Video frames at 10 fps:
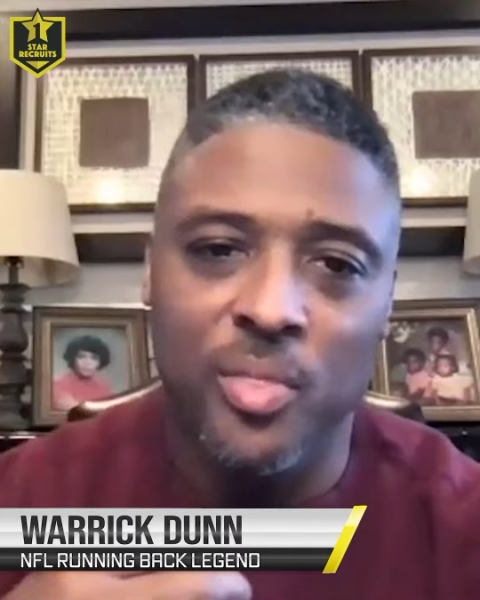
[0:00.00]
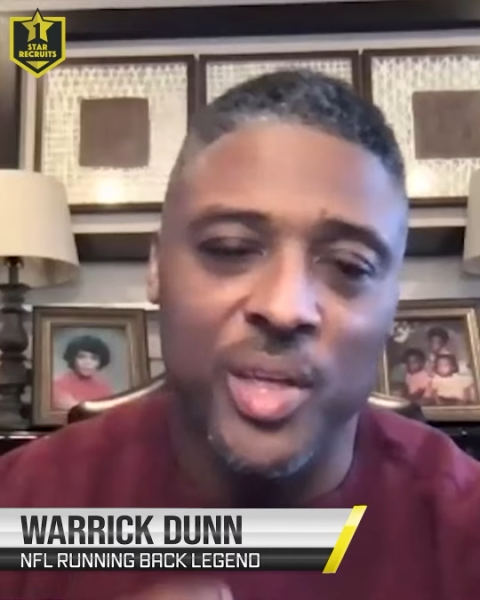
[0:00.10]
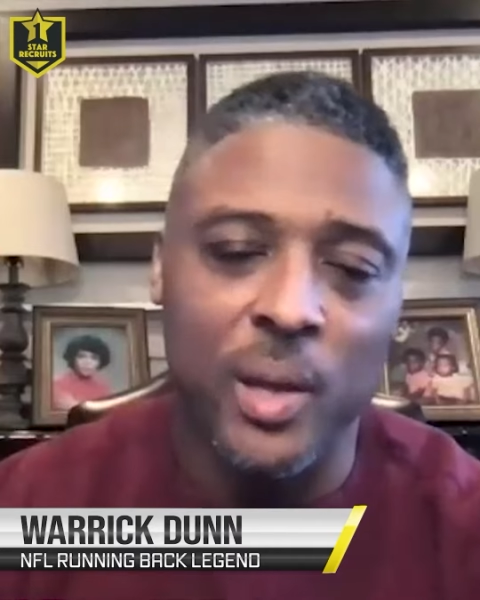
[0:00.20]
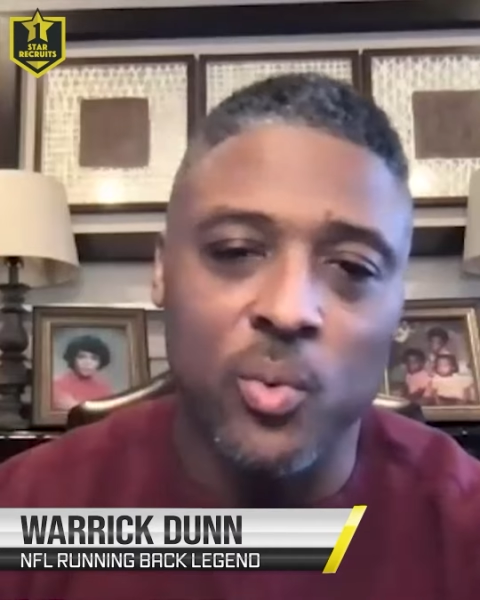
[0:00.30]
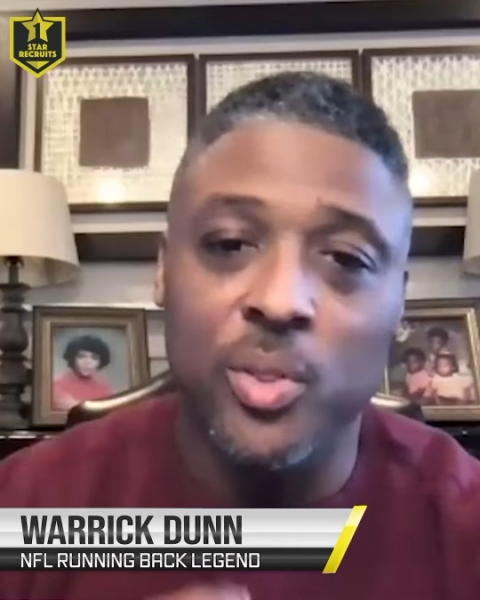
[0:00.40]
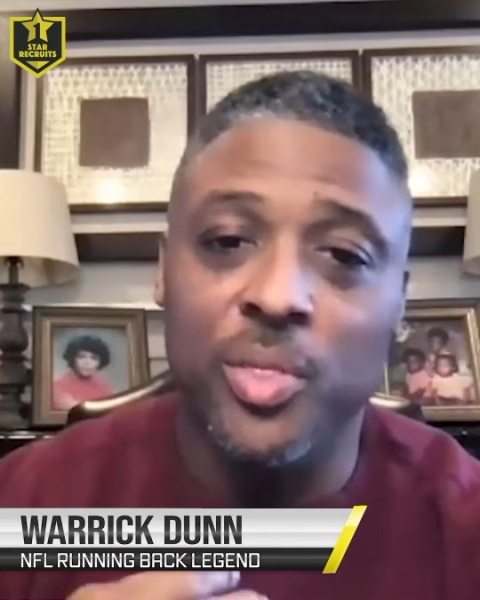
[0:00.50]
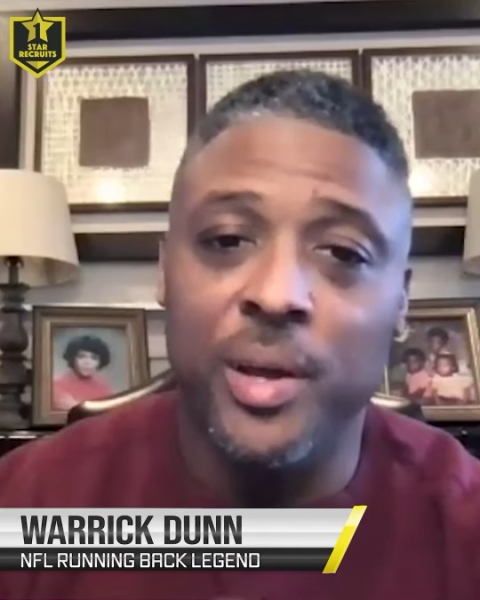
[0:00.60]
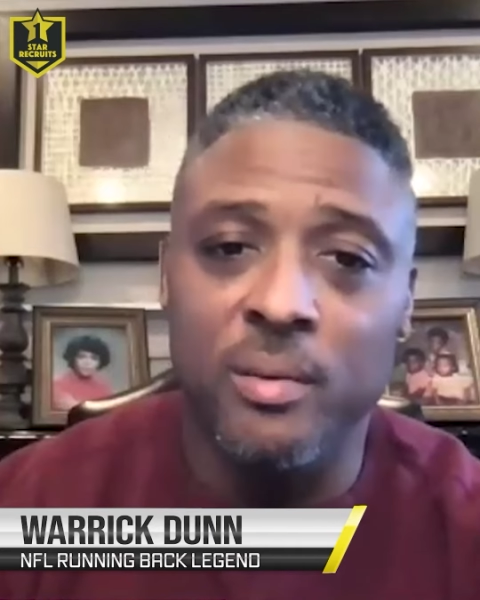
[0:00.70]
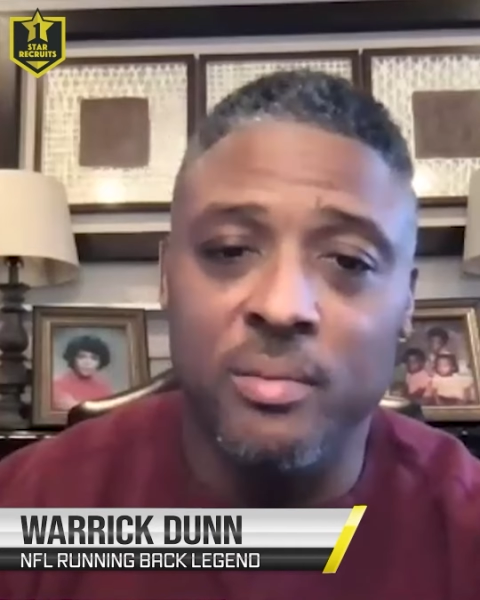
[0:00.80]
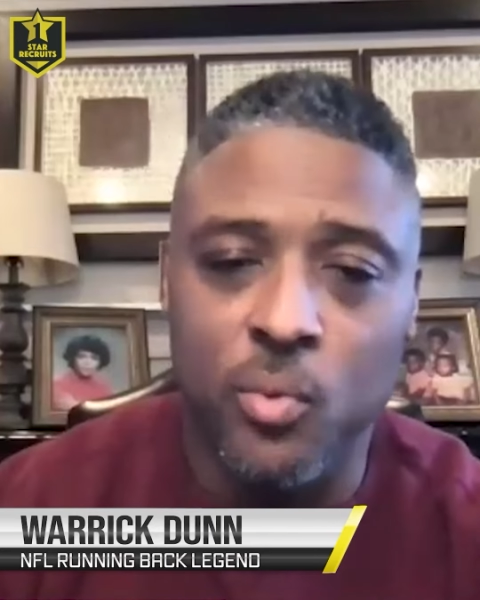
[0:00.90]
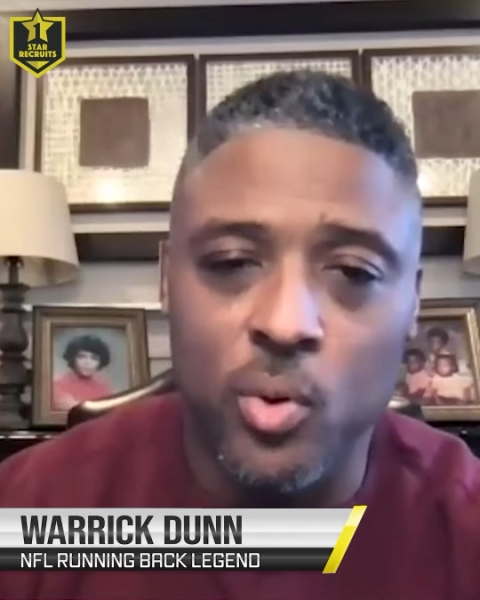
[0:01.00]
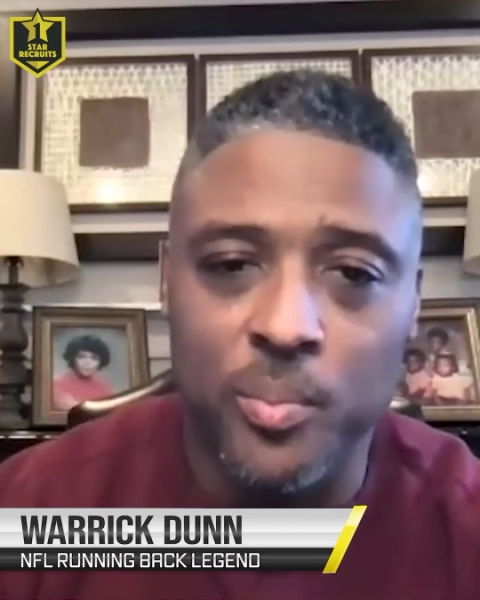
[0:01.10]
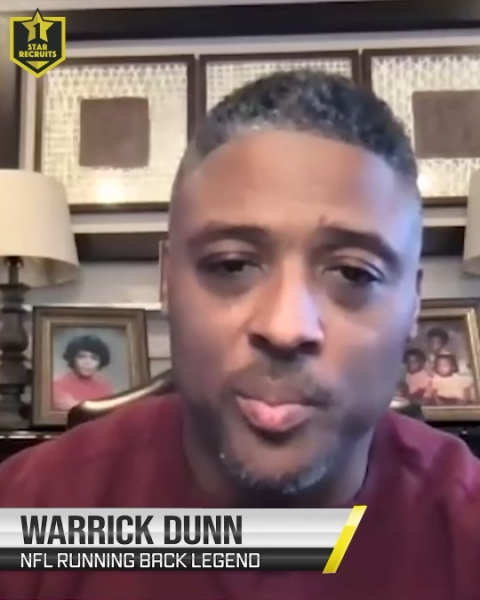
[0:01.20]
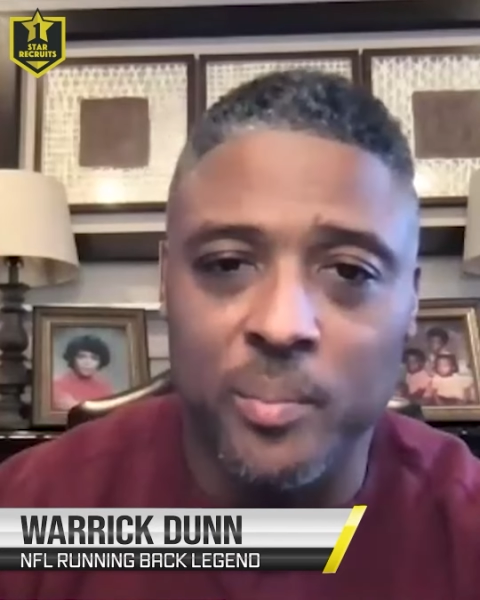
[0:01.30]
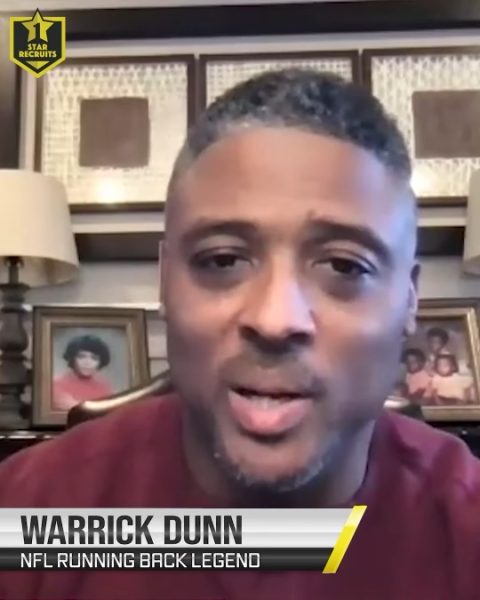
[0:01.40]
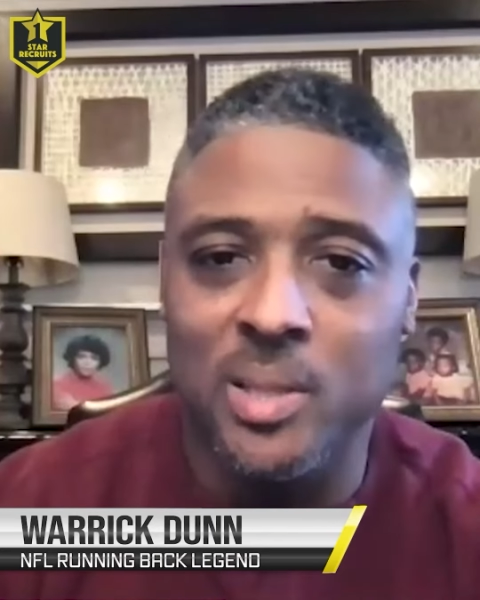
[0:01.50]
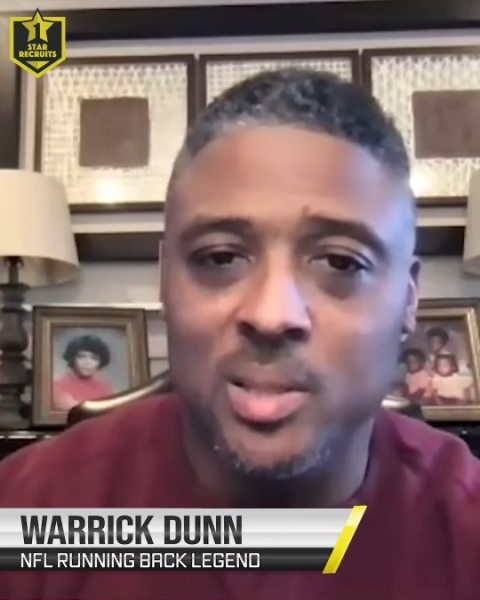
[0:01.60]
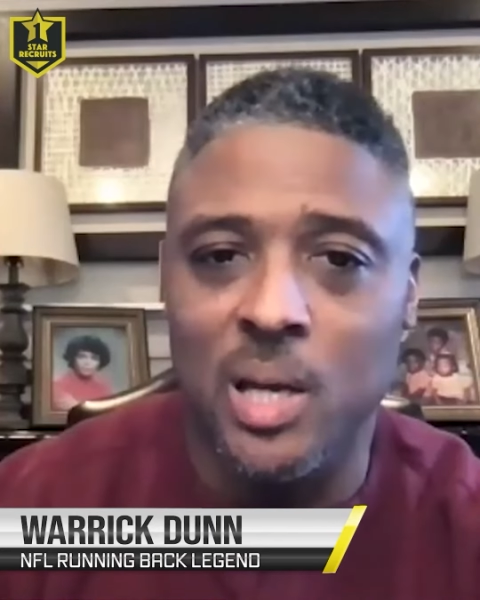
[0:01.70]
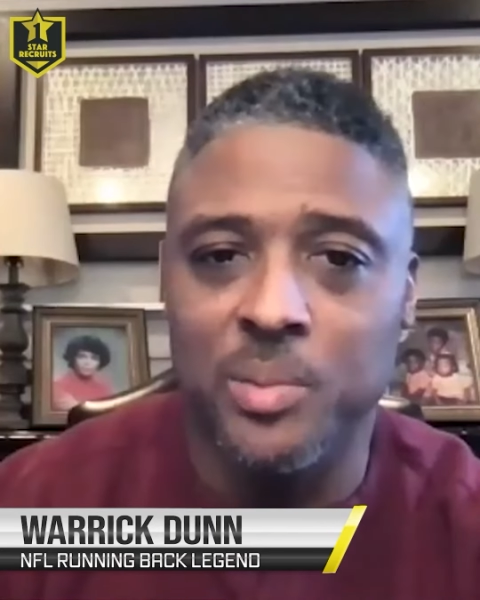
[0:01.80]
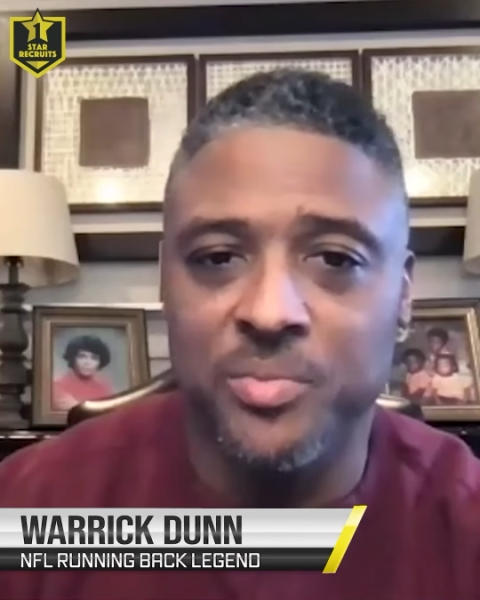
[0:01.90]
they were there for me in my
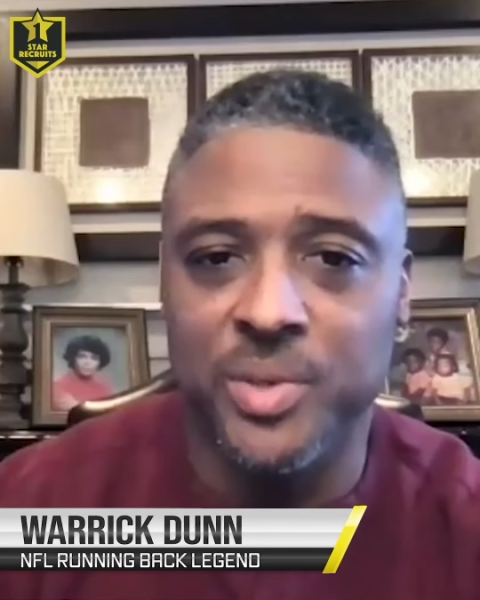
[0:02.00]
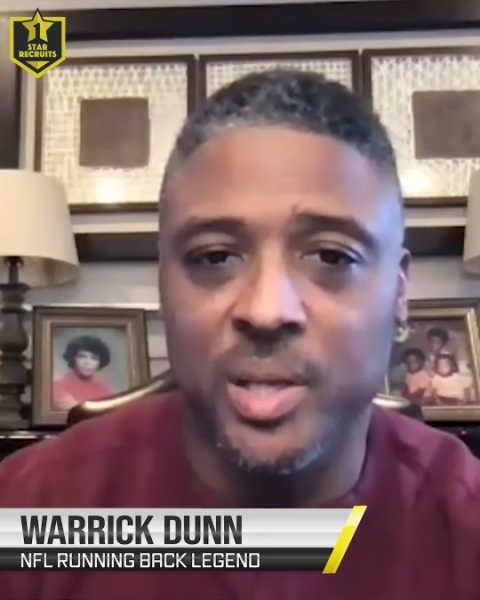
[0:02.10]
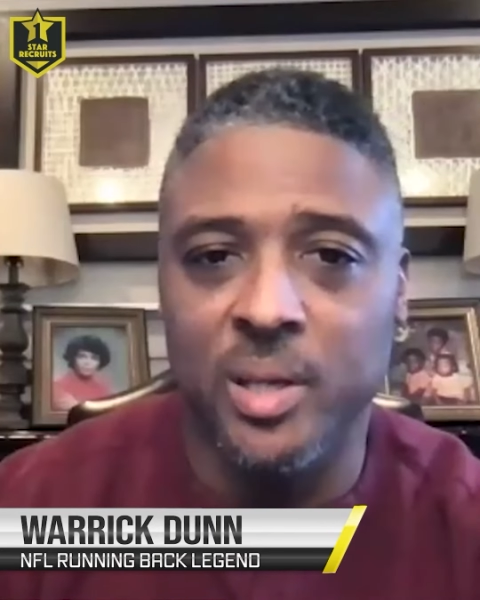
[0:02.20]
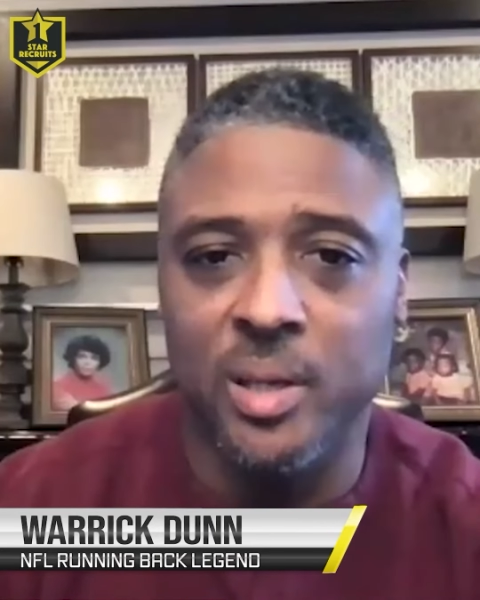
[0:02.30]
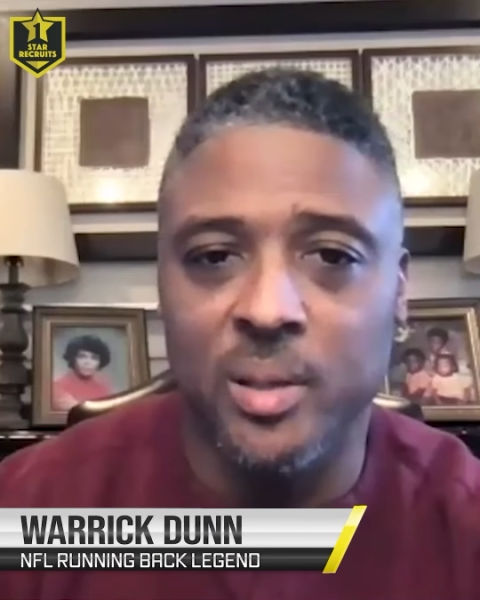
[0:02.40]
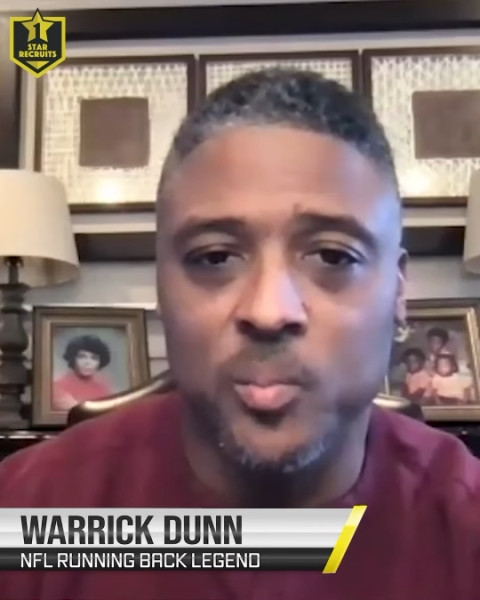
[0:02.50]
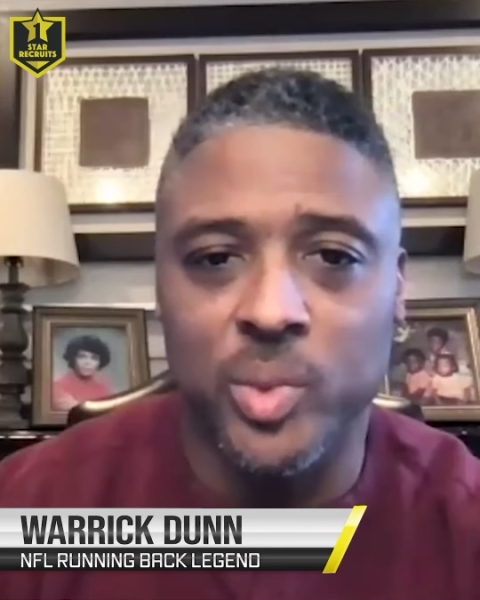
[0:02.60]
time of need.